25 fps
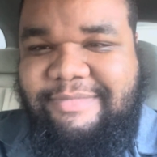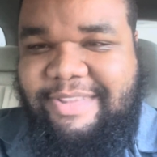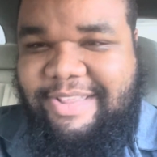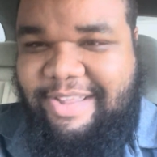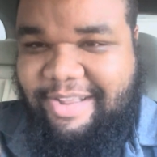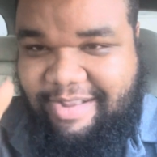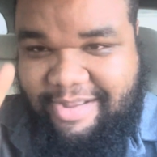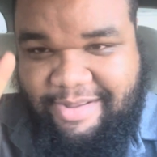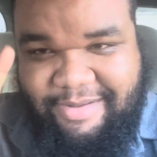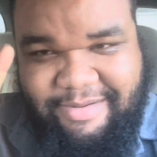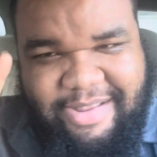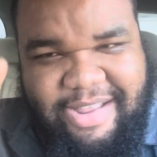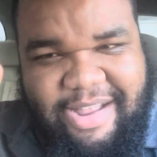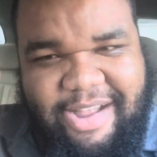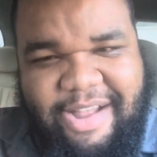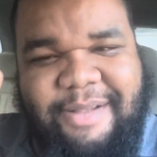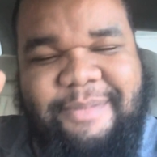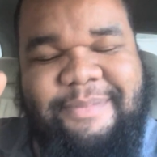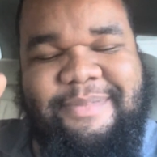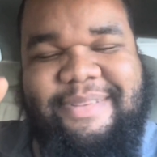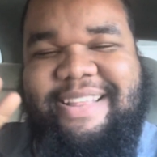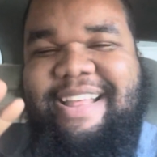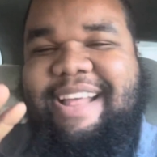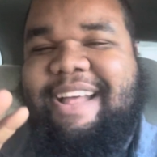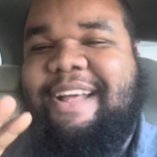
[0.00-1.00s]
calm, calm,
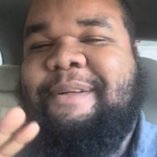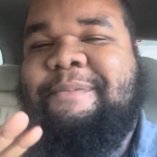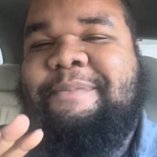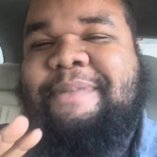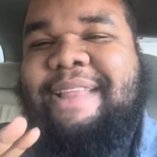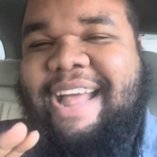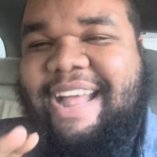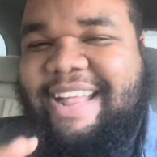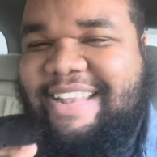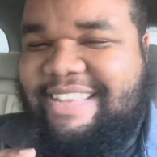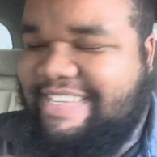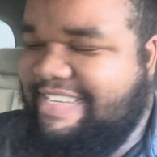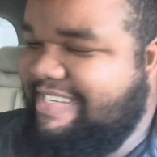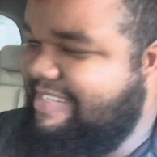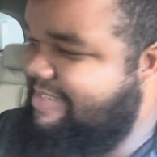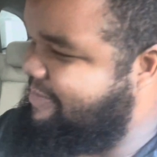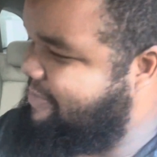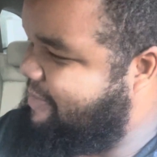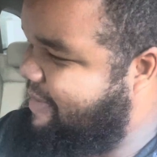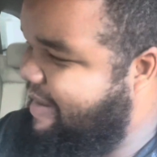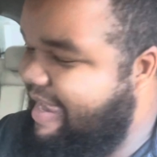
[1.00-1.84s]
calm down, Tito.